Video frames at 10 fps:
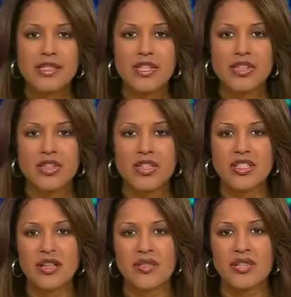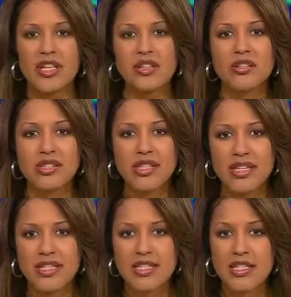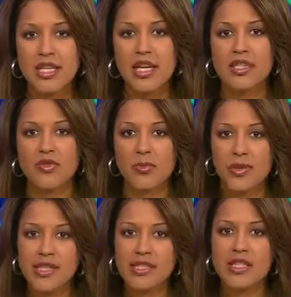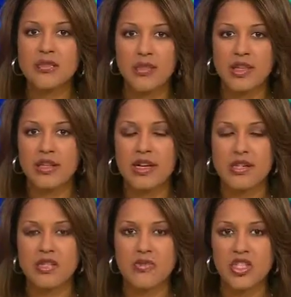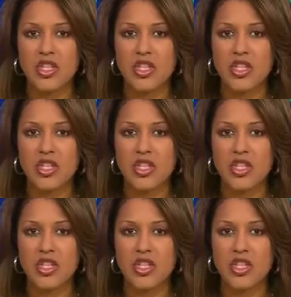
D.C. Attorney General Nichols says the city has replaced its breathalyzer